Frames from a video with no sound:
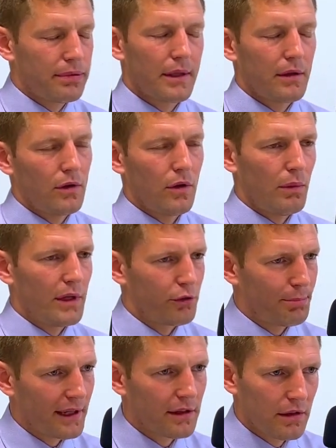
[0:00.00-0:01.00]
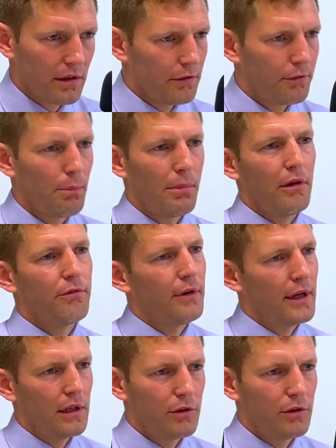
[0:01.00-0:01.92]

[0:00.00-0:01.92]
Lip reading: what a spectacle, the football final.